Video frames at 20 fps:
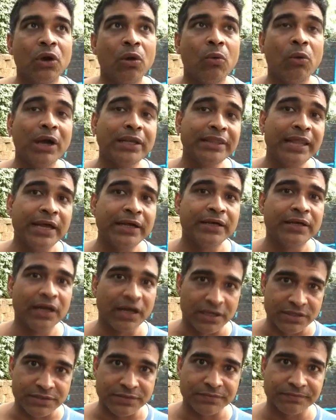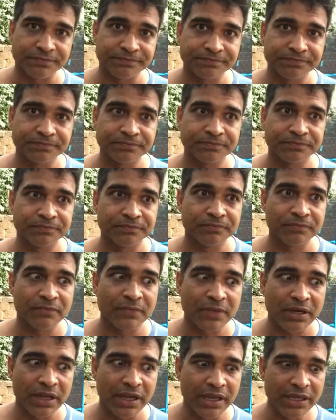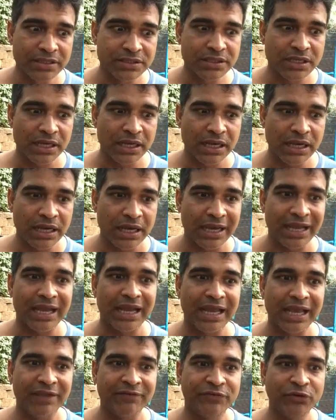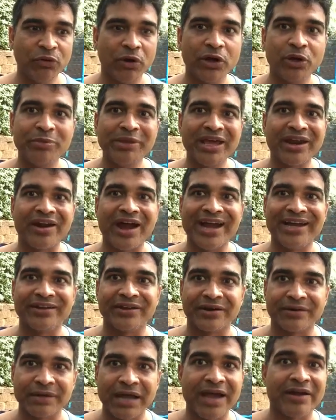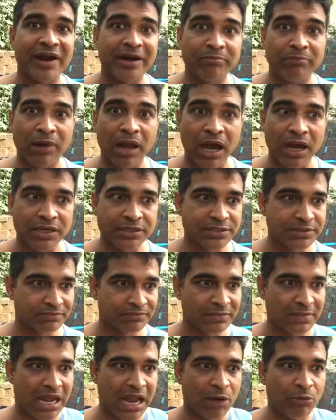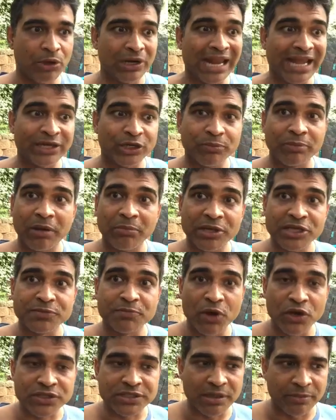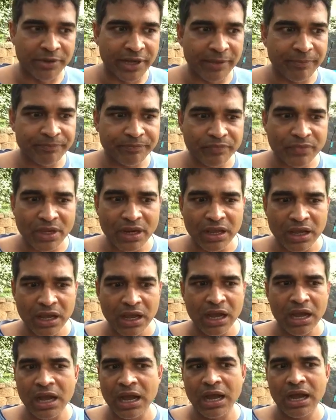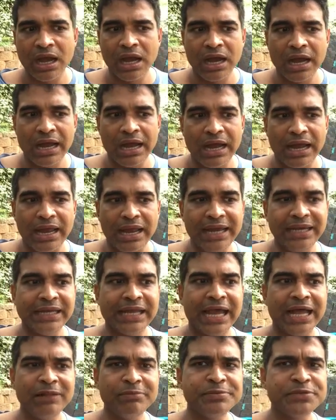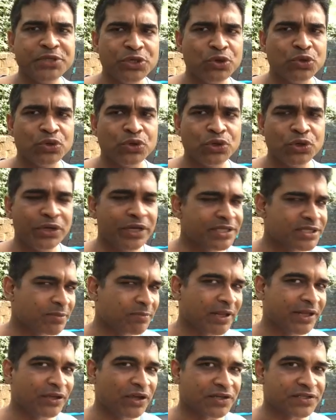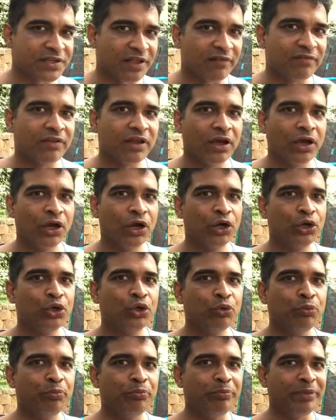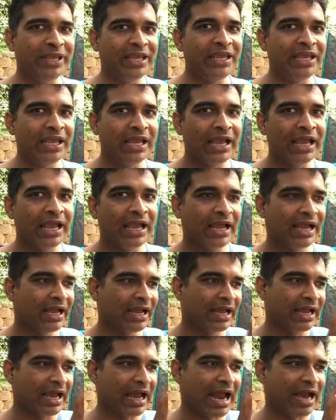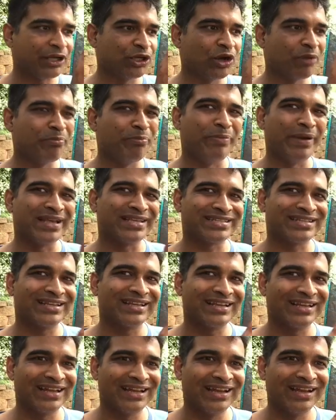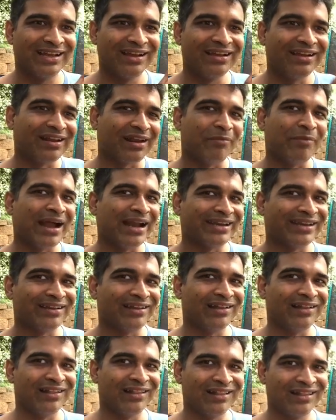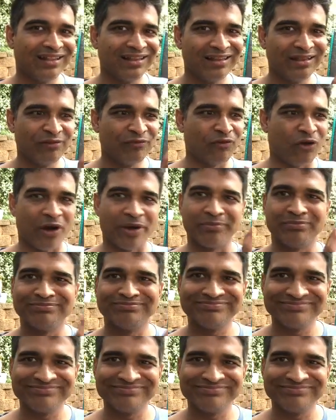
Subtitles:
What that does is, if you want to be a writer, I write blogs, I would like to publish books someday, it helps you to discipline yourself to be at your best grammatical form.